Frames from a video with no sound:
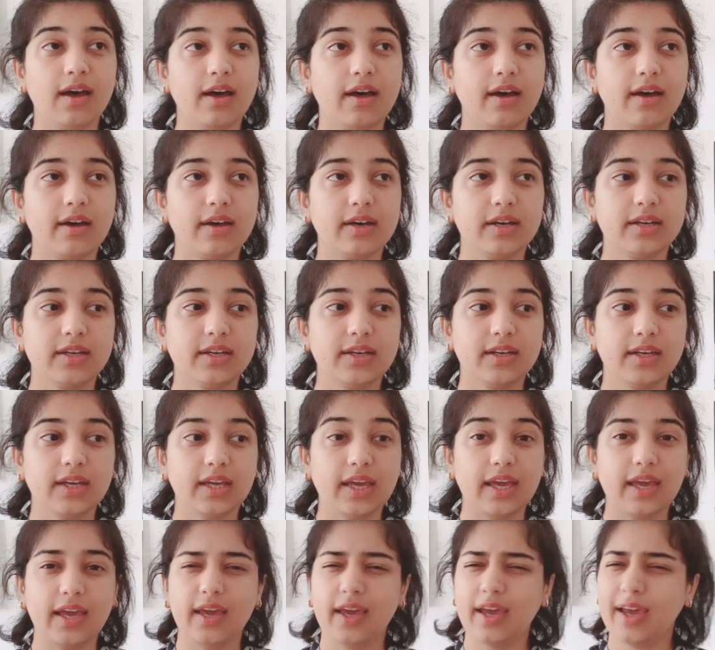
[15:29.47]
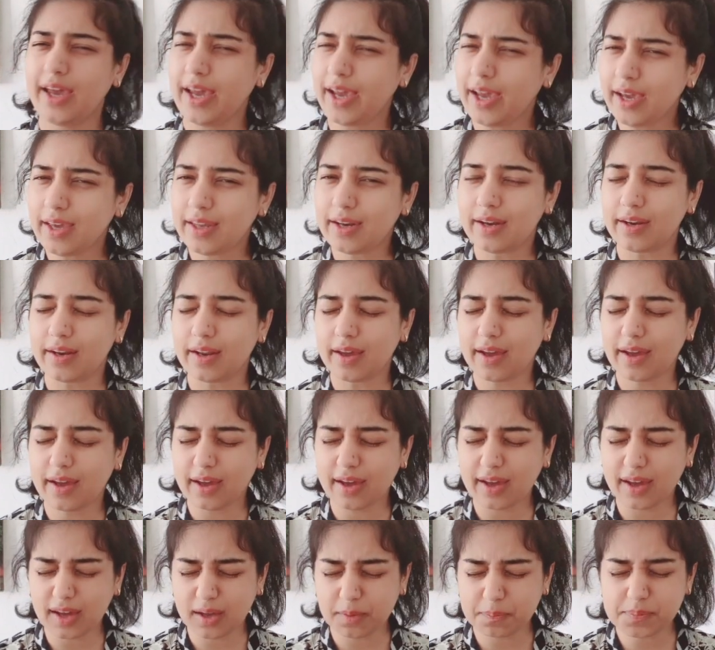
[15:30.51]
I hated,
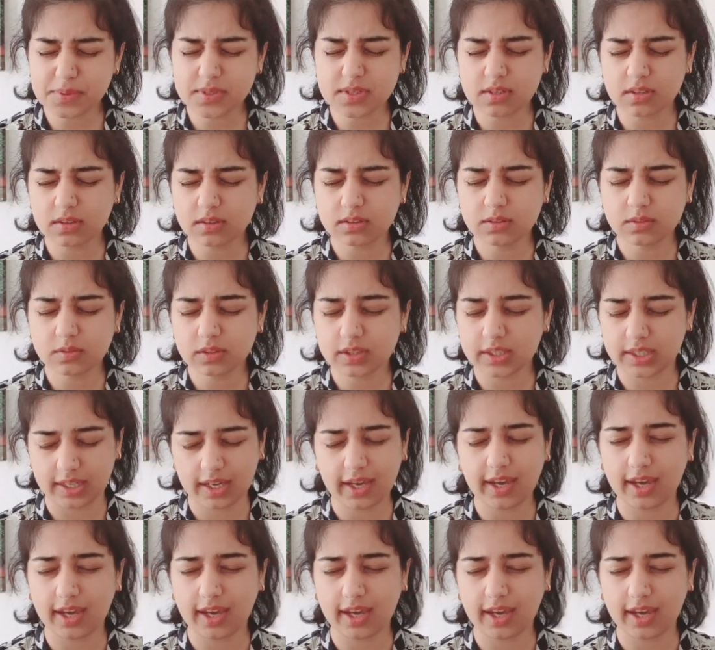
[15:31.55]
absolutely